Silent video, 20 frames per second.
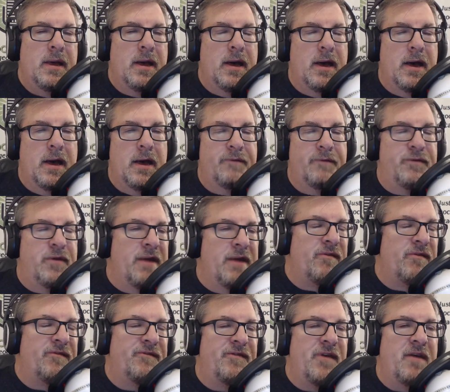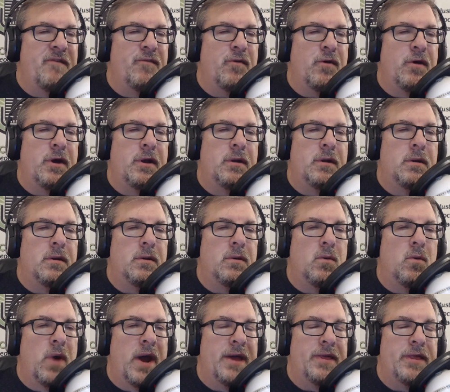If a favorite
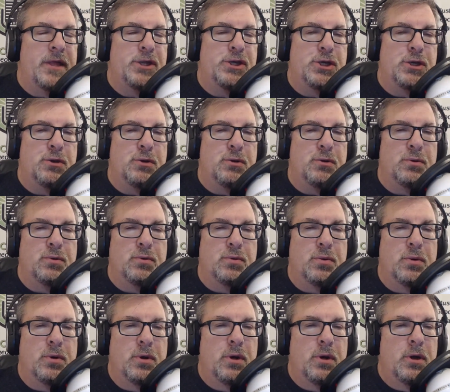way that you